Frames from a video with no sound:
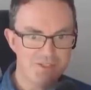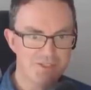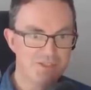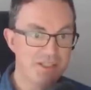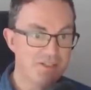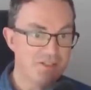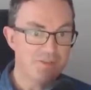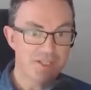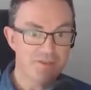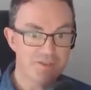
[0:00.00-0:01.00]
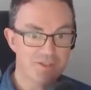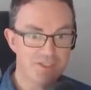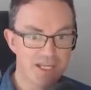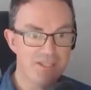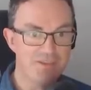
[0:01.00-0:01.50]
these two cells
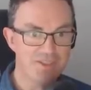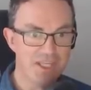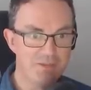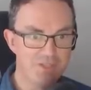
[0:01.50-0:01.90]
contain the same